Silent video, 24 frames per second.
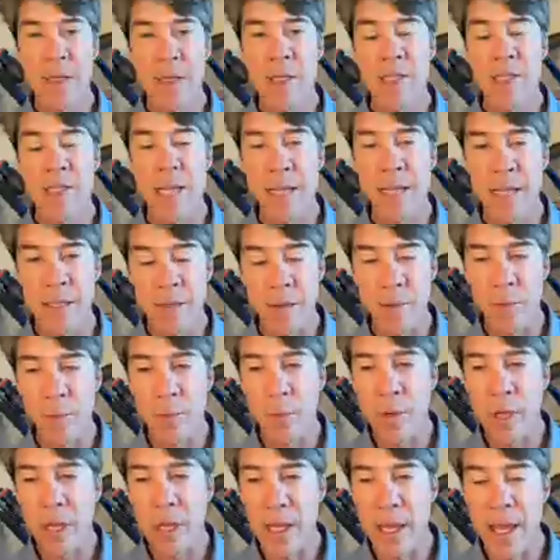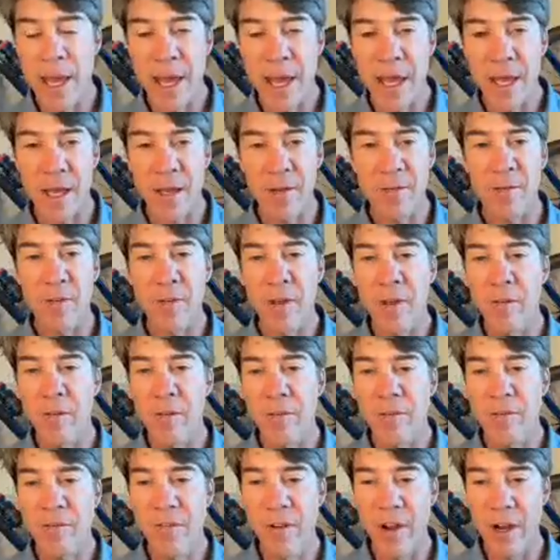Dan, we have
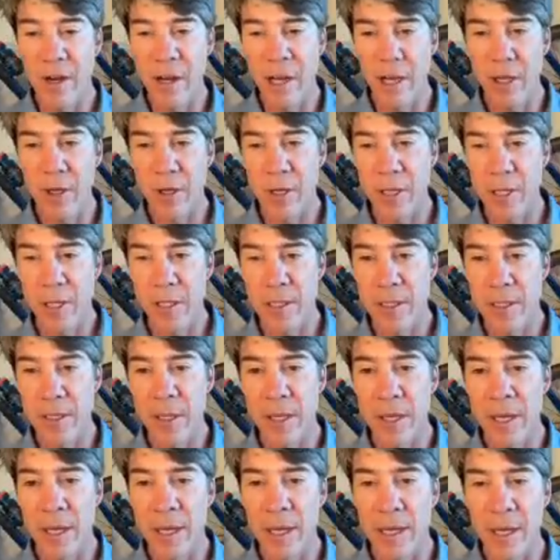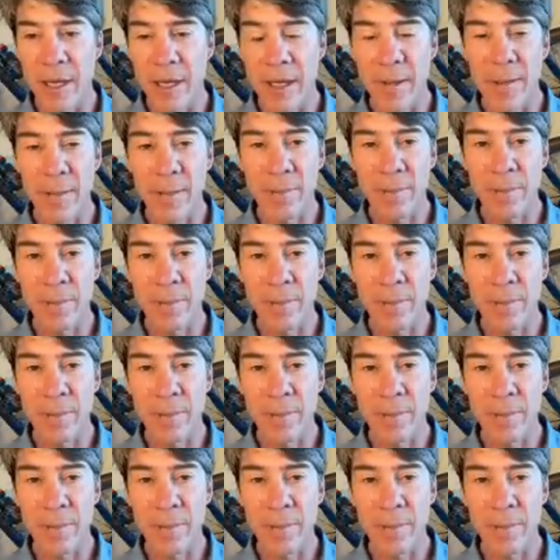very good uh,